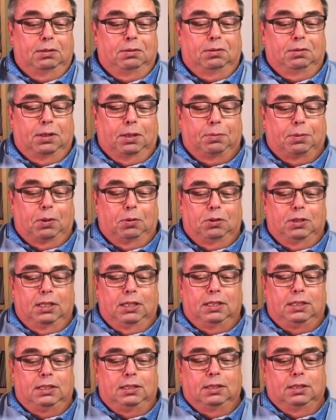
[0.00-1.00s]
about
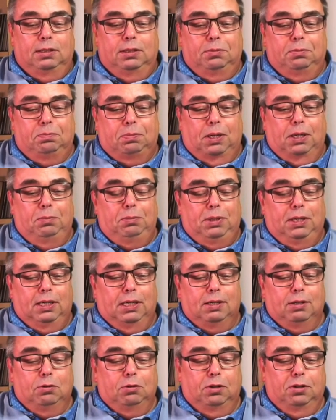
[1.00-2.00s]
this. Buy me a
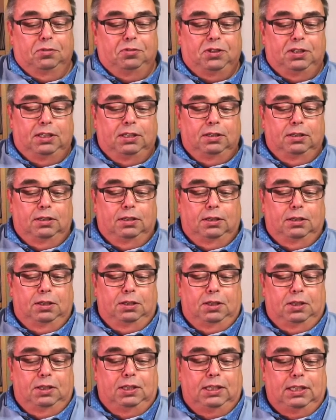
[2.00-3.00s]
coffee.
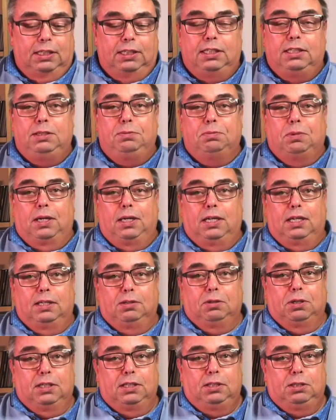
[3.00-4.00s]
this is my
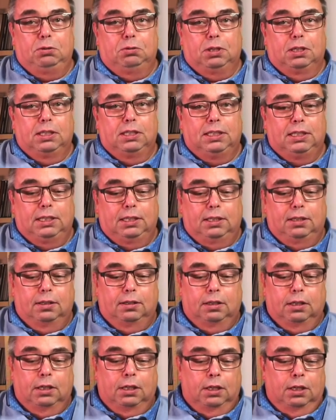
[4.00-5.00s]
address. You can see here.
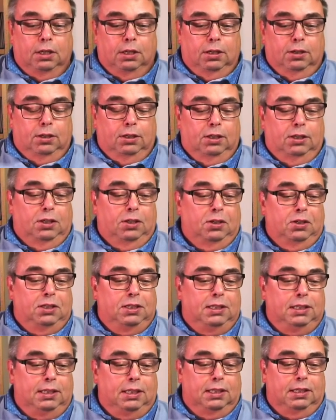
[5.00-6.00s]

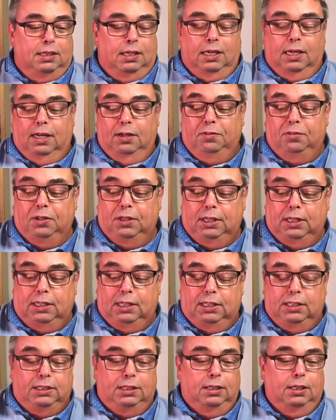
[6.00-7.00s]
see it is live. It
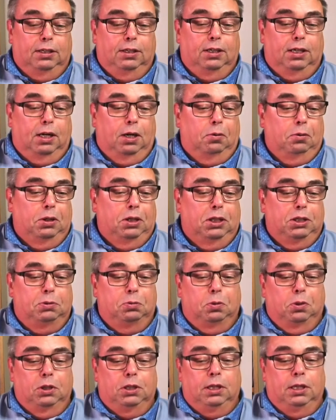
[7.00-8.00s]
is how it is
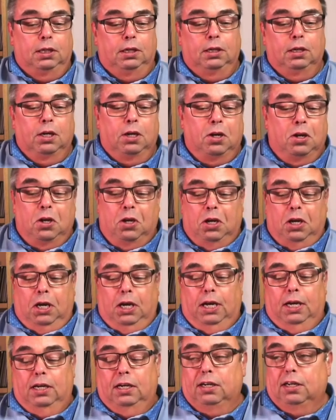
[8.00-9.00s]
working.
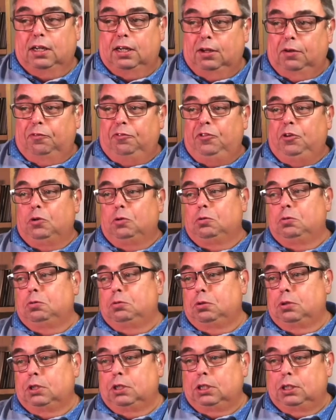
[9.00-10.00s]
And if you
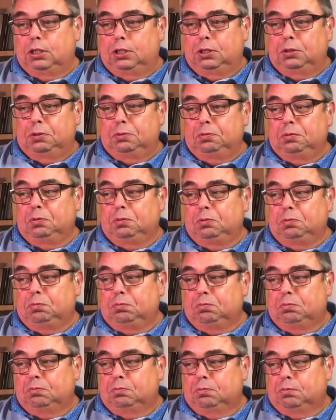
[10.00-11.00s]
um,
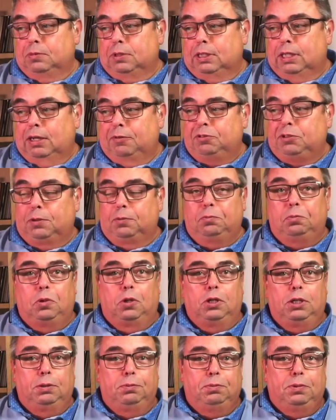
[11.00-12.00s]
have
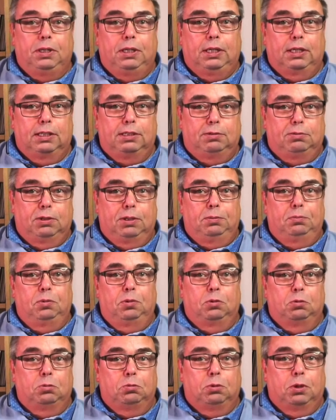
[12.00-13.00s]
somebody in a stream
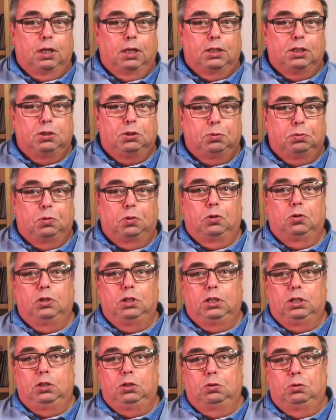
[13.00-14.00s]
who are
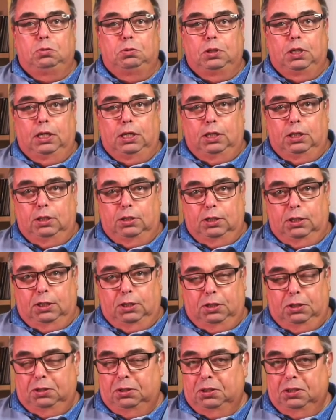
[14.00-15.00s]
supporting you
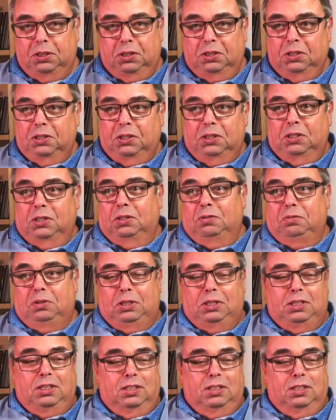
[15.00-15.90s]
and with